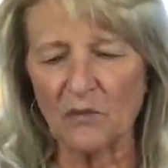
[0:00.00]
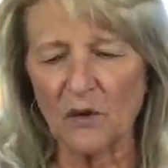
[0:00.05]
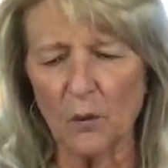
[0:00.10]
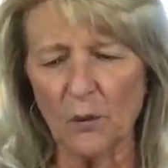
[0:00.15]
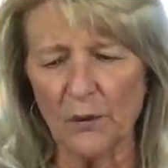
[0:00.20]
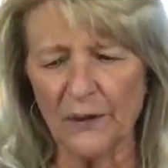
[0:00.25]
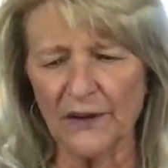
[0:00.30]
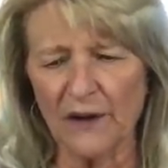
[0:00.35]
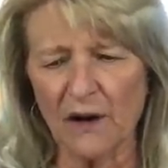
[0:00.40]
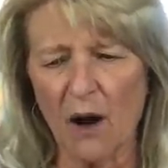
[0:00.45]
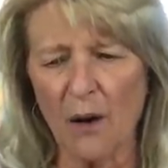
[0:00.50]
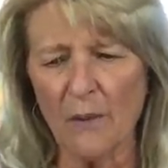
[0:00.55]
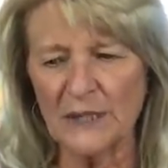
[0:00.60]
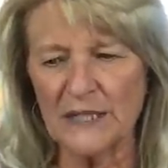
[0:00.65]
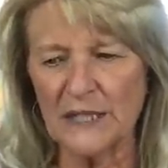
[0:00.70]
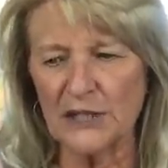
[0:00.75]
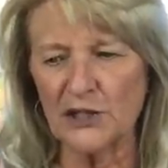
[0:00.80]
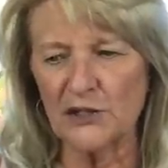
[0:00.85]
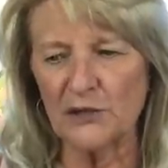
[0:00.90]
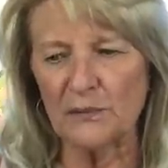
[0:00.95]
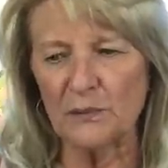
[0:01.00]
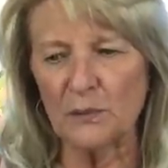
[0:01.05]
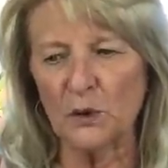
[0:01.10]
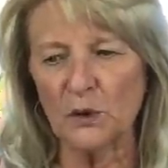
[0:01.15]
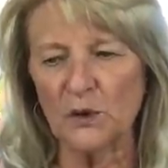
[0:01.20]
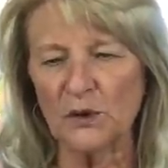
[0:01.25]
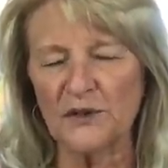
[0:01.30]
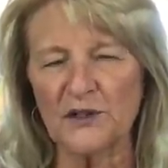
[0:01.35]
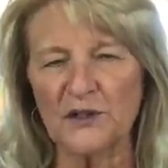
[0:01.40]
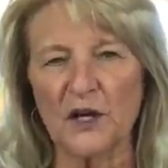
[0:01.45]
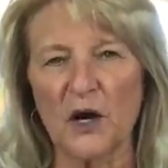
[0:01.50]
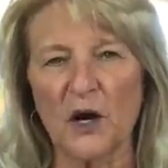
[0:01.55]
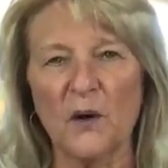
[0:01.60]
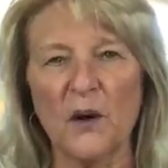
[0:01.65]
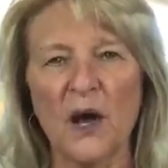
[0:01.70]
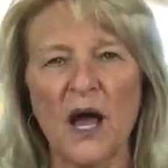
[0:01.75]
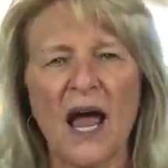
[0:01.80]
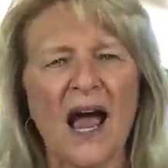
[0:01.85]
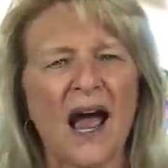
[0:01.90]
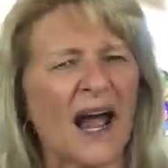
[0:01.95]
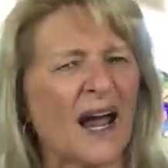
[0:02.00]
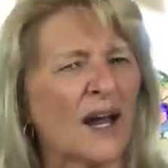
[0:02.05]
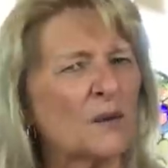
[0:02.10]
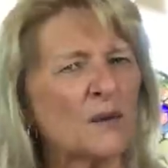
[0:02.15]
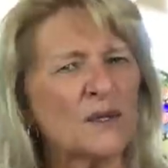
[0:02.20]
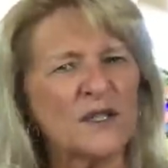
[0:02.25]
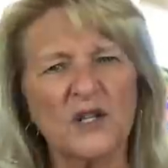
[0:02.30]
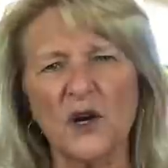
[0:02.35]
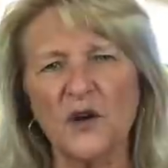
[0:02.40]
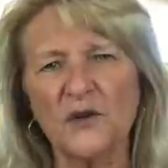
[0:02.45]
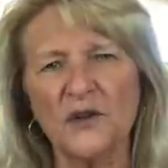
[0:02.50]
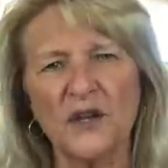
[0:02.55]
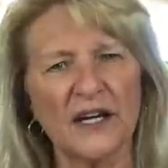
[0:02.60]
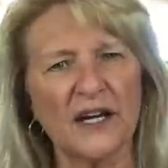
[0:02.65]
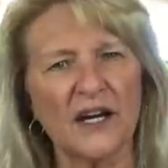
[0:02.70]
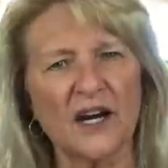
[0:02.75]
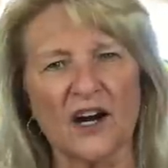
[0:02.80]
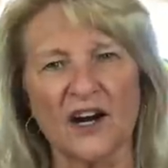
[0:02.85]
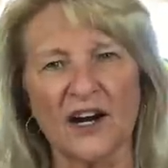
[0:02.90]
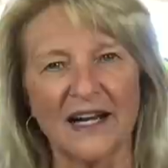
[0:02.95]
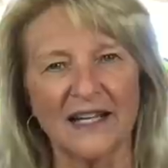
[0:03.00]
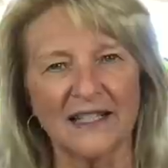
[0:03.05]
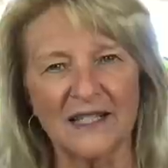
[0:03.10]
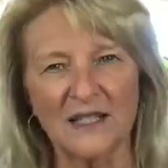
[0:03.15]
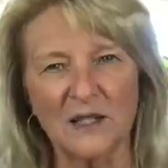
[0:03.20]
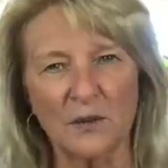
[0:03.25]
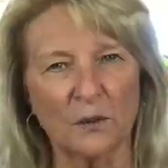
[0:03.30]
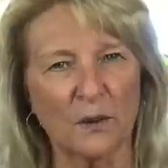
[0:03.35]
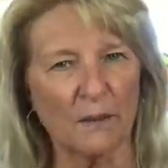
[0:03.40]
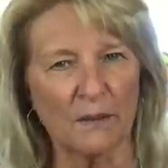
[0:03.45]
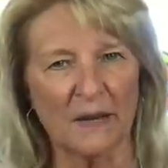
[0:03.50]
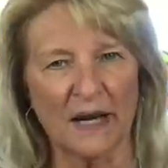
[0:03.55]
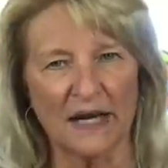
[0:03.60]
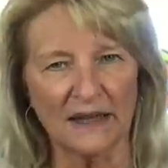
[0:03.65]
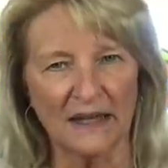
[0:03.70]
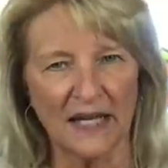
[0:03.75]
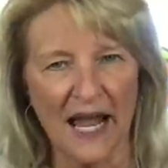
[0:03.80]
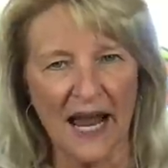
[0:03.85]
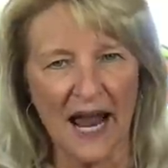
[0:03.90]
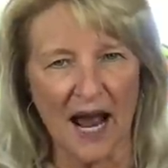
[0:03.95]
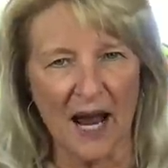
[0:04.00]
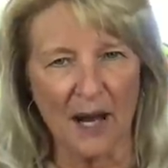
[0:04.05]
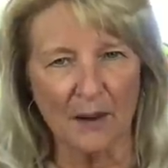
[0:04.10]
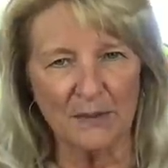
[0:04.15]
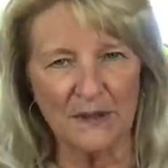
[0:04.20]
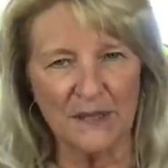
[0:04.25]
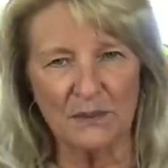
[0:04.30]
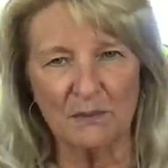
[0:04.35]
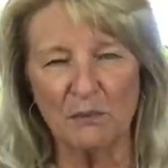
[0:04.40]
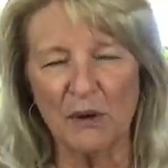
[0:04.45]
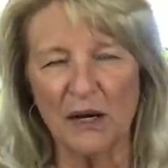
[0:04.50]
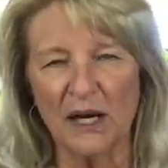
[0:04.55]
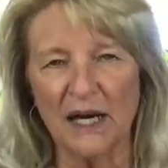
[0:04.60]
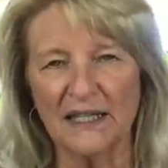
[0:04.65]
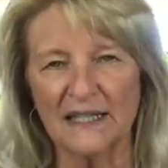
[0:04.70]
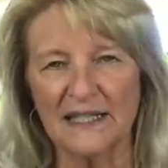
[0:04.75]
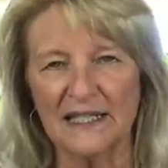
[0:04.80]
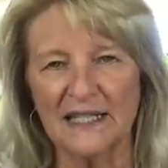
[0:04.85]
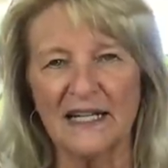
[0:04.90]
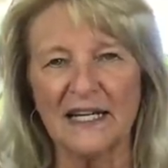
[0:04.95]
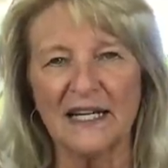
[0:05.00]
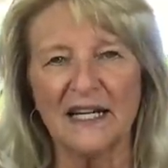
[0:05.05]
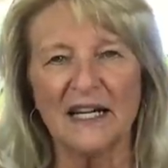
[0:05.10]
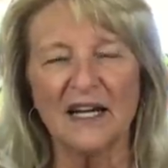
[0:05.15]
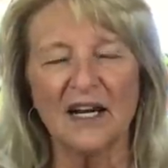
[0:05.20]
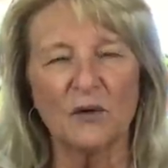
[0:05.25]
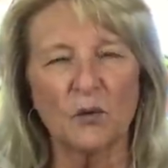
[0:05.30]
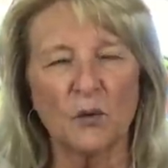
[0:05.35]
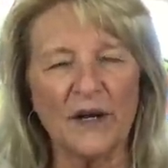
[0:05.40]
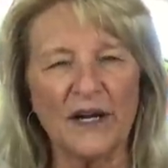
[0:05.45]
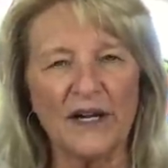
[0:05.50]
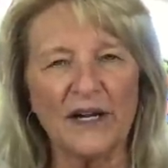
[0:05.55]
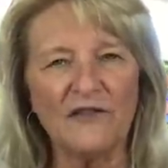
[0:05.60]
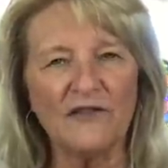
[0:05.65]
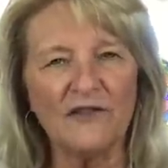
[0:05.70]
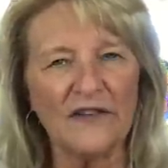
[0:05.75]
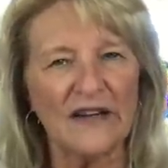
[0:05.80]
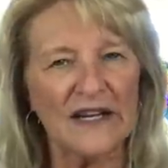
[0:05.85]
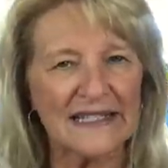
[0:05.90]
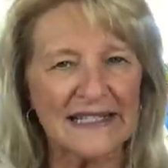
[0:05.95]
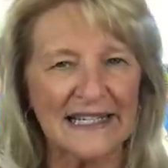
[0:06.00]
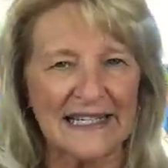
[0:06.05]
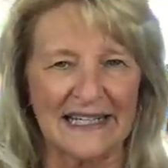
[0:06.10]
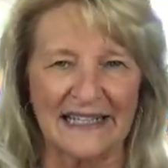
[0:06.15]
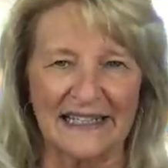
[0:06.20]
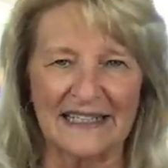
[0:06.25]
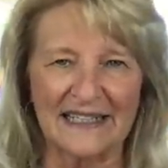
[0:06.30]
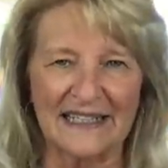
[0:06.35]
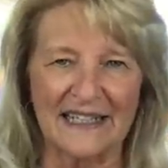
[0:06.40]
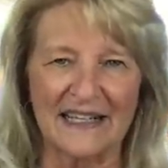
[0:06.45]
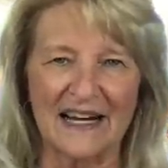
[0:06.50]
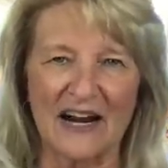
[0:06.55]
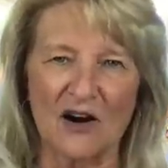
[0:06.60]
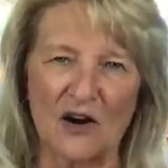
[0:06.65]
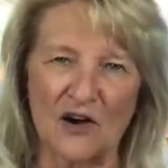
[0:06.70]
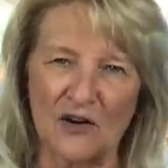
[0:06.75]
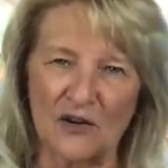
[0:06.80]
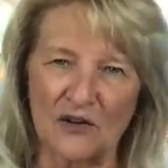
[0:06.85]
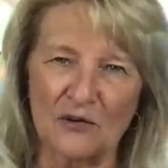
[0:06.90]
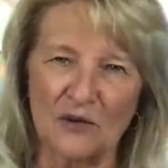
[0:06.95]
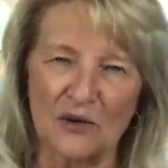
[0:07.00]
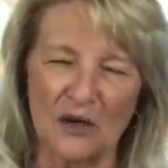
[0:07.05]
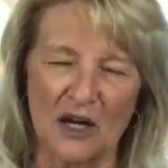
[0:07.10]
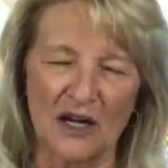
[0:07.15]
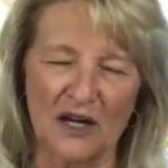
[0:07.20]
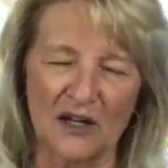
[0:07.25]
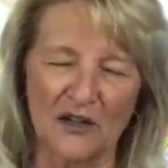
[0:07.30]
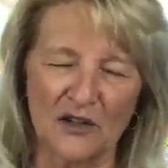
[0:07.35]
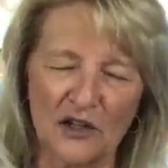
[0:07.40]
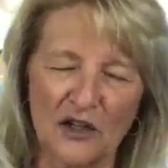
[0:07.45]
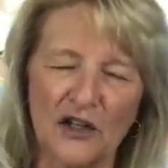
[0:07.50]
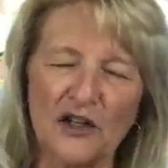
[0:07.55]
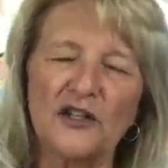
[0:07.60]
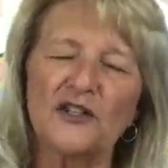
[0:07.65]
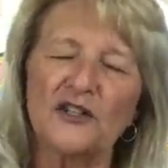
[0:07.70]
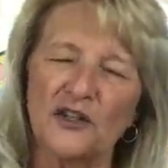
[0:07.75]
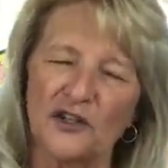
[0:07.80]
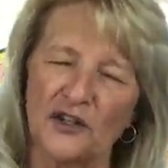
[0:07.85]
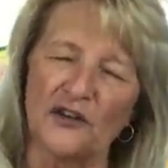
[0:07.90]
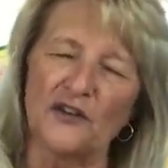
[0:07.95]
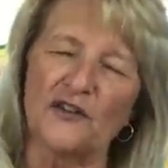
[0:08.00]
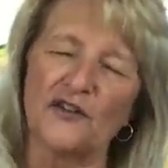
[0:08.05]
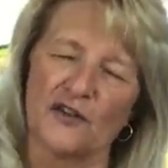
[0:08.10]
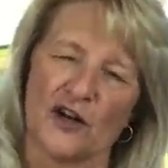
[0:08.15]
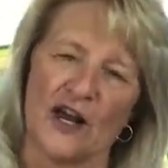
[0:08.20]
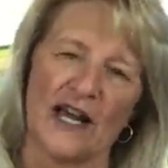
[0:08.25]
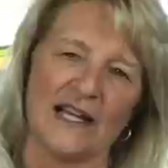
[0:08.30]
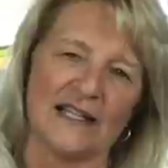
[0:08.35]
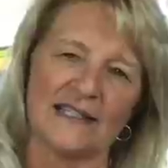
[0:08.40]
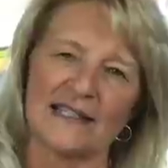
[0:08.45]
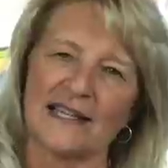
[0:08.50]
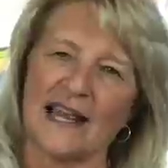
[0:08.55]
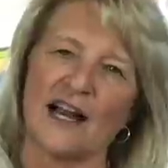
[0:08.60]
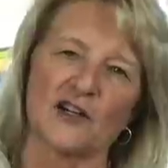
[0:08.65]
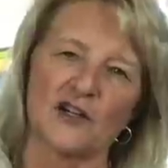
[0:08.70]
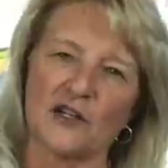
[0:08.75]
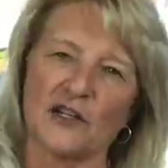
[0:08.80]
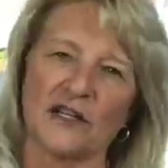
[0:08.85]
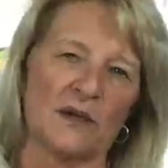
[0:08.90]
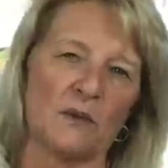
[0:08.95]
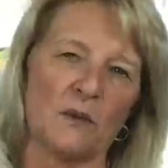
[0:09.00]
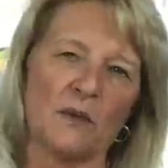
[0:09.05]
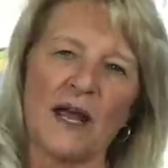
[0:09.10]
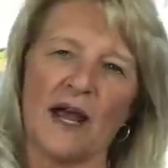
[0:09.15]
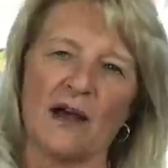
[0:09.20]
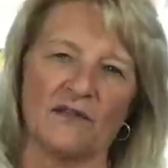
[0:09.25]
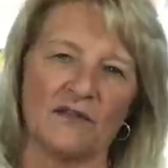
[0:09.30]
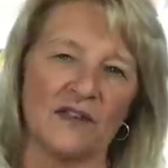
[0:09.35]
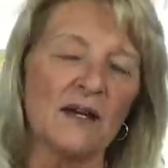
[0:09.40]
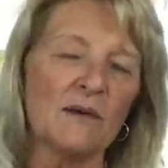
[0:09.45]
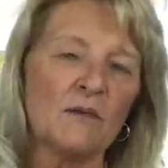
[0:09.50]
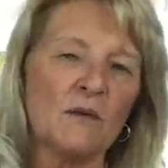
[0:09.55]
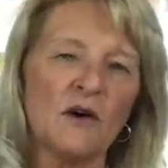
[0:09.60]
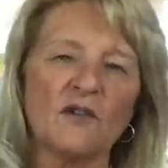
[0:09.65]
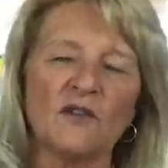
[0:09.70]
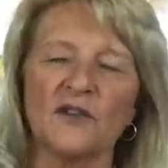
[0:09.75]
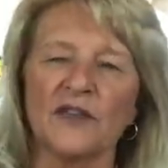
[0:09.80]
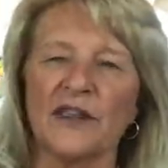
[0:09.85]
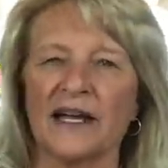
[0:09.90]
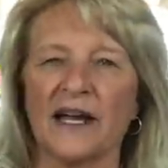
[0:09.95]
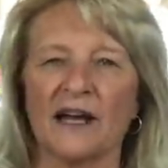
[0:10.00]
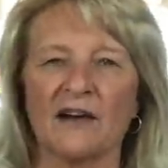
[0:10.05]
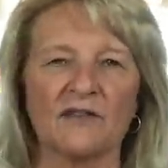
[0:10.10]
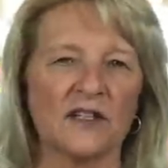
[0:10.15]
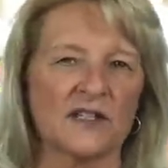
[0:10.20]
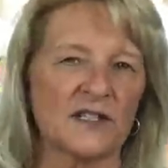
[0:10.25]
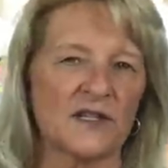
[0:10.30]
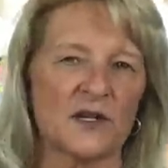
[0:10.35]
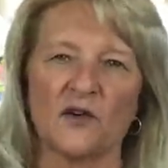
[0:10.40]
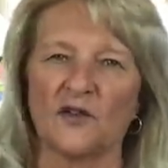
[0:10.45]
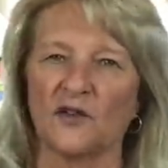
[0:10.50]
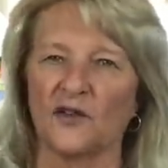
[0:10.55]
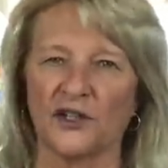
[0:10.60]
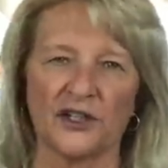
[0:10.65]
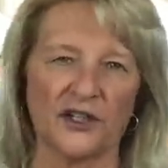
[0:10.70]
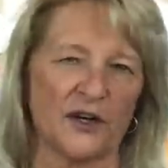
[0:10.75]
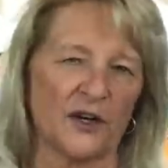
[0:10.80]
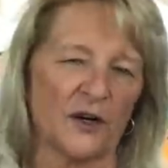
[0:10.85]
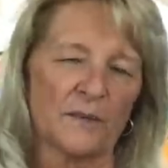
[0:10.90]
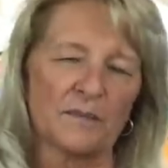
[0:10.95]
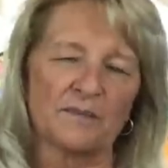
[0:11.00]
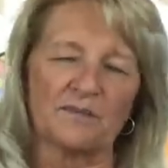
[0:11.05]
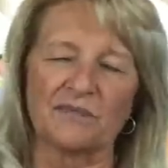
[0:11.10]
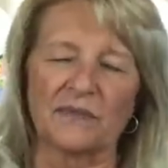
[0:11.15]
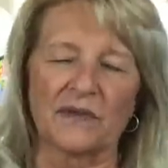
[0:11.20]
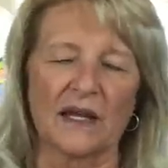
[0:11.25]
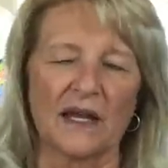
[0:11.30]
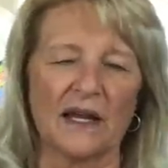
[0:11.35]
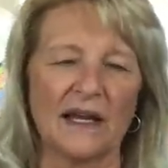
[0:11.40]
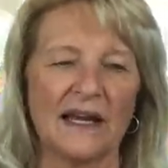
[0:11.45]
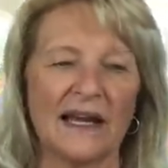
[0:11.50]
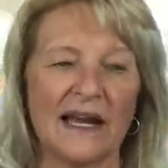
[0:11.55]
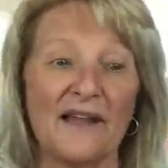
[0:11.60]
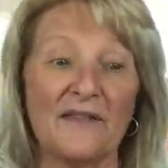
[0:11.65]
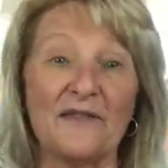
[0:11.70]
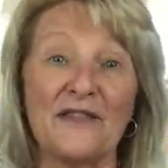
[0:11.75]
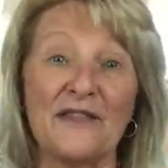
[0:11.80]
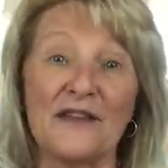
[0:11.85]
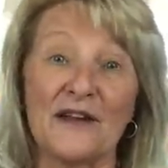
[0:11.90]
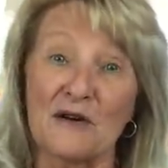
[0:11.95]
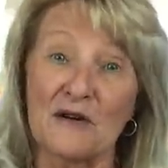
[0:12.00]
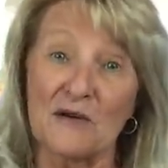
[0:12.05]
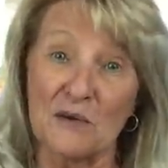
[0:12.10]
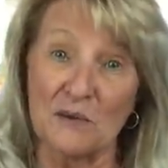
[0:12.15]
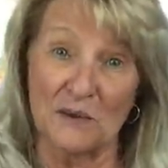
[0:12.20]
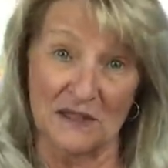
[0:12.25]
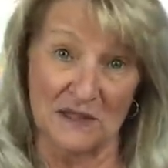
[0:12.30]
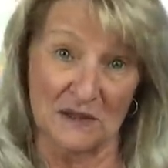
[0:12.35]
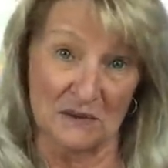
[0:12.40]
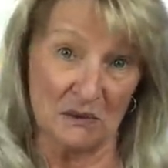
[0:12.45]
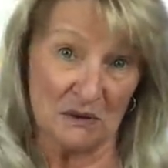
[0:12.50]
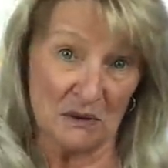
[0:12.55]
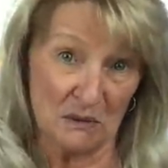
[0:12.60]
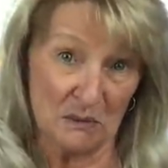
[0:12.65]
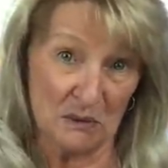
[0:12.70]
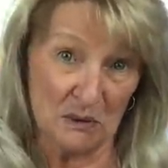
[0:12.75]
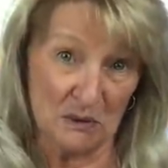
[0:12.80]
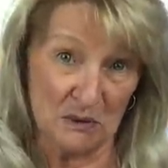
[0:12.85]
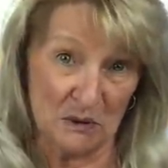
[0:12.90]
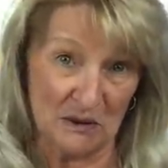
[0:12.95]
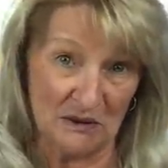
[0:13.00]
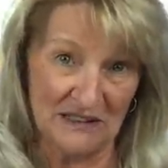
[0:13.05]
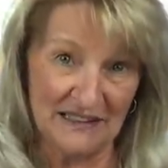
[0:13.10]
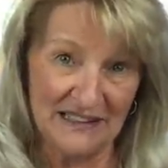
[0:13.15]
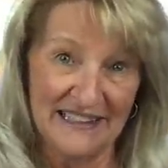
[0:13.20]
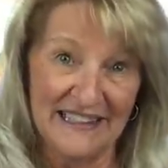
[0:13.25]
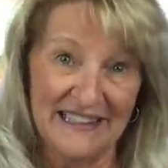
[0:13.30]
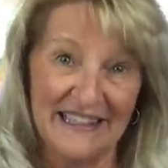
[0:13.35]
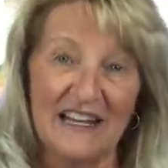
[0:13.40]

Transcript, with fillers: with a competition pool. So I always go there and swim my laps, but we visit our uh, good, good friends. Actually, we have them over, they have us over, you know, and they're the ones with the pool.